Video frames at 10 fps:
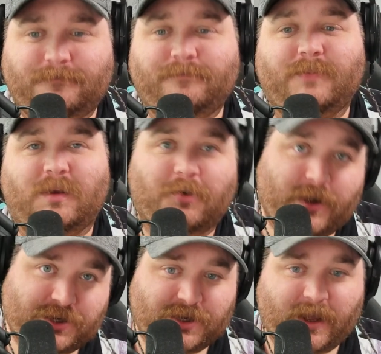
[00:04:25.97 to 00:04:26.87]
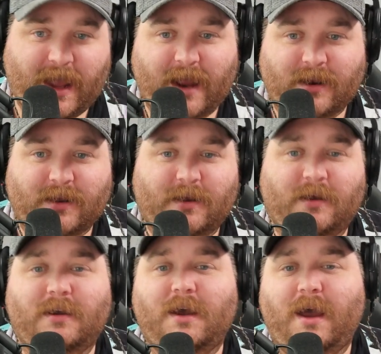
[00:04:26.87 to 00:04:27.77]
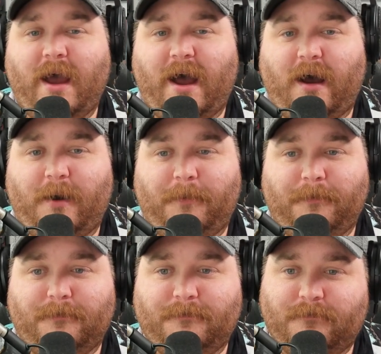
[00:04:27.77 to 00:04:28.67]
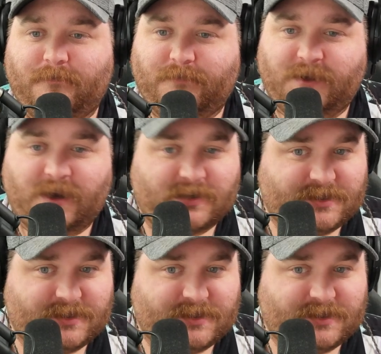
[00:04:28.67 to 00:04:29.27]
Immigration in Canada, young